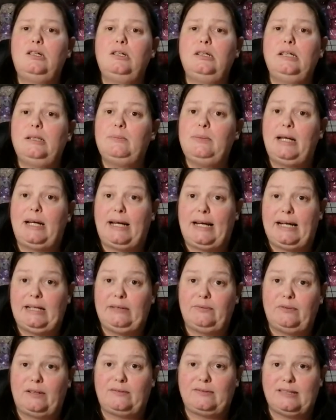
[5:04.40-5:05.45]
long and about
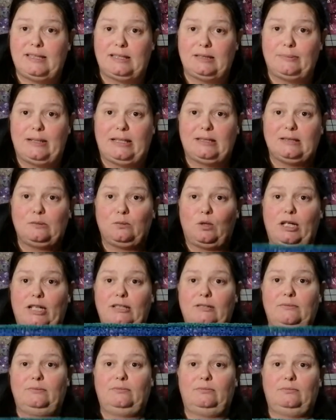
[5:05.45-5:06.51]
85 centimeters
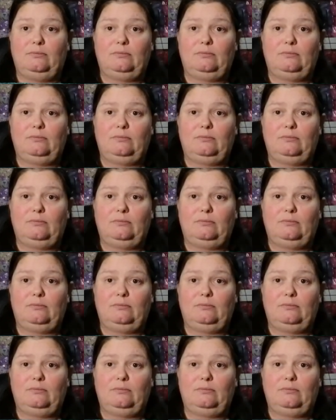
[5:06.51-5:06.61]
wide.